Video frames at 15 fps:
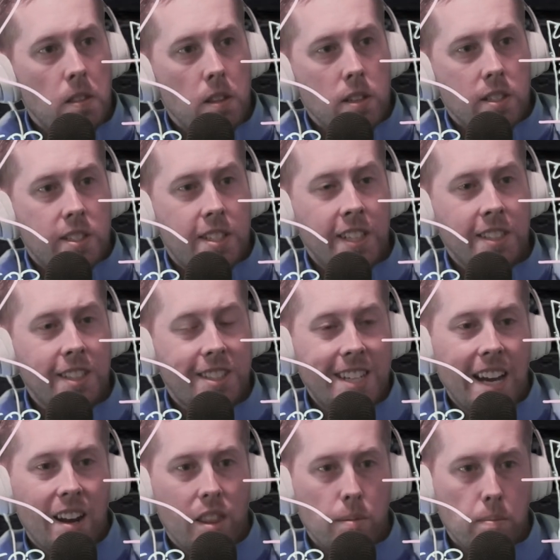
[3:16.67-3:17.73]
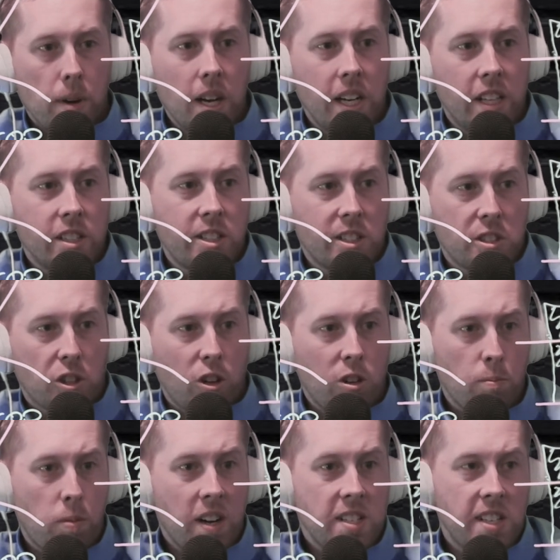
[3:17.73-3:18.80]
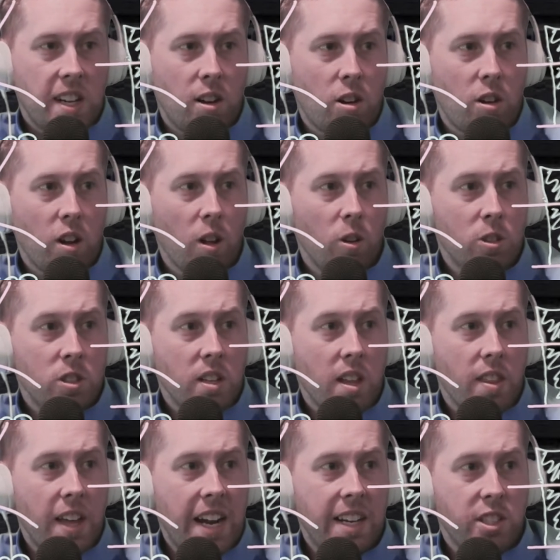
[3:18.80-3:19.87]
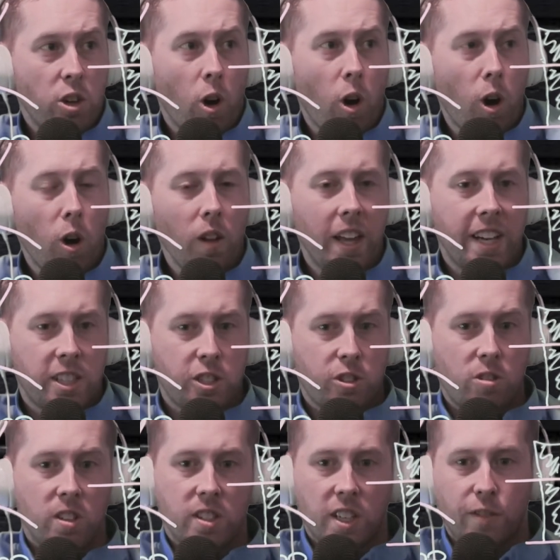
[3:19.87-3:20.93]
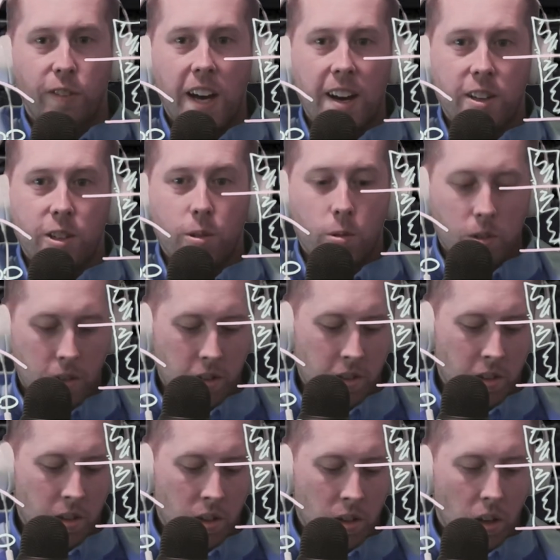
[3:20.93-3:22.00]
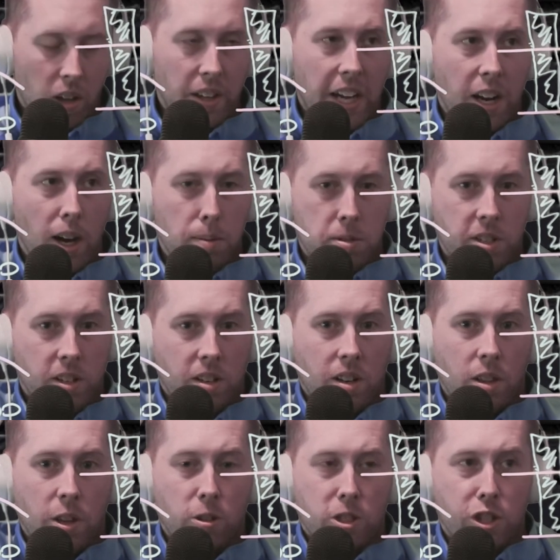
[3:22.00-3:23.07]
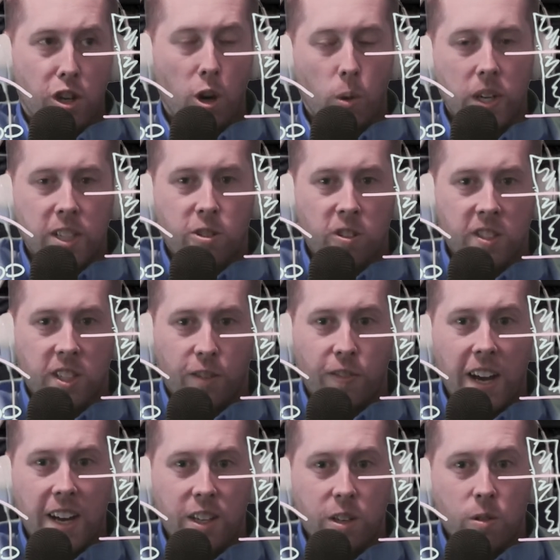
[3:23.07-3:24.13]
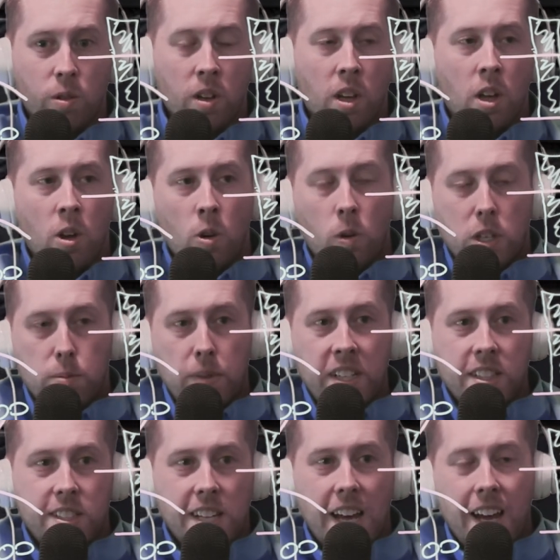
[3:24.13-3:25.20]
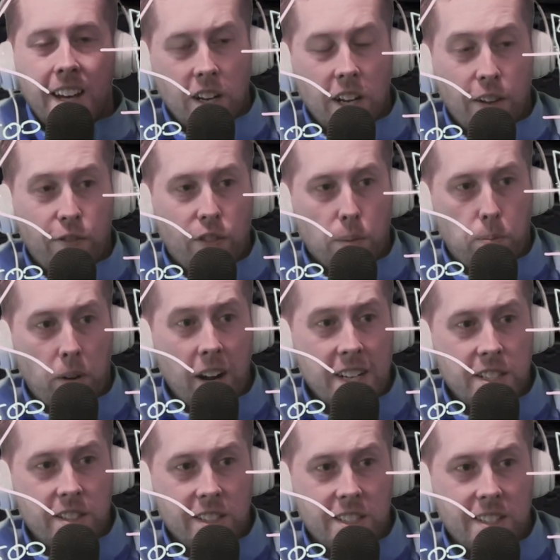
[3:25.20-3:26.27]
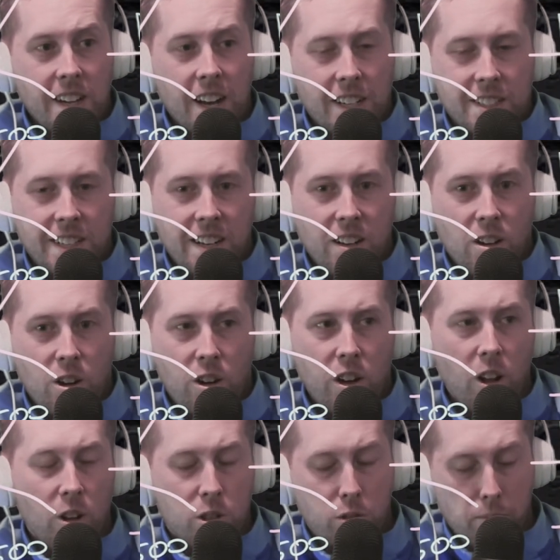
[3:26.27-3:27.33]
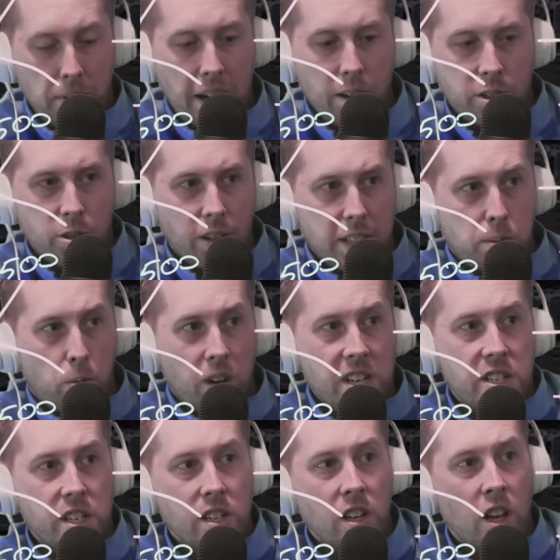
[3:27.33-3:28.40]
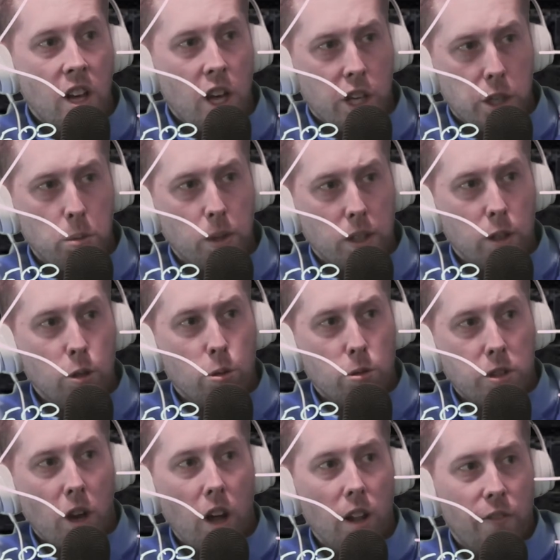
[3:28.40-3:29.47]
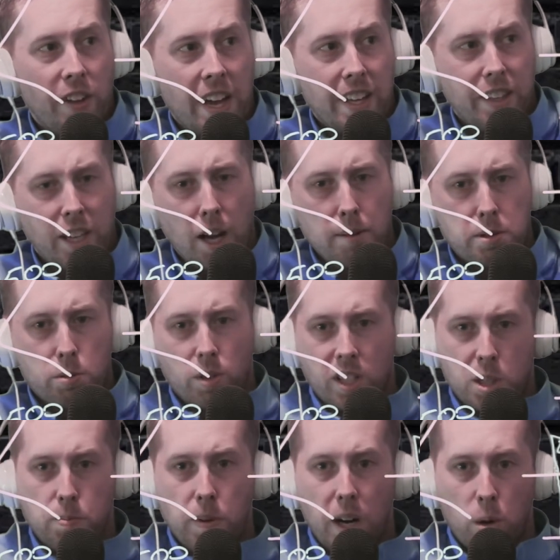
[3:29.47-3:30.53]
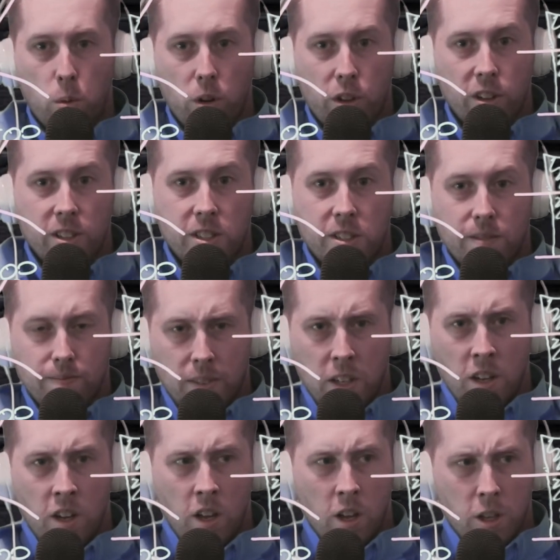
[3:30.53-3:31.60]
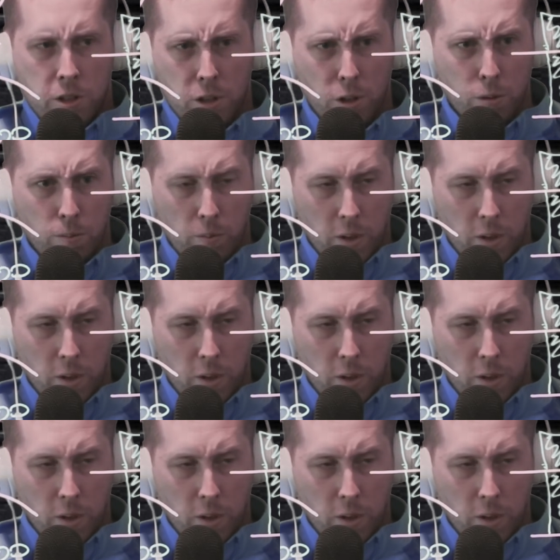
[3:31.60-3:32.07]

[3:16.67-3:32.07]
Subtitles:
since it's out of the money, since the current price is at $100, that is all extrinsic value on that option. There's no intrinsic value, which means that if the price of the stock stayed at $100 from now until expiration, you would lose all of that and the option would expire worthless. So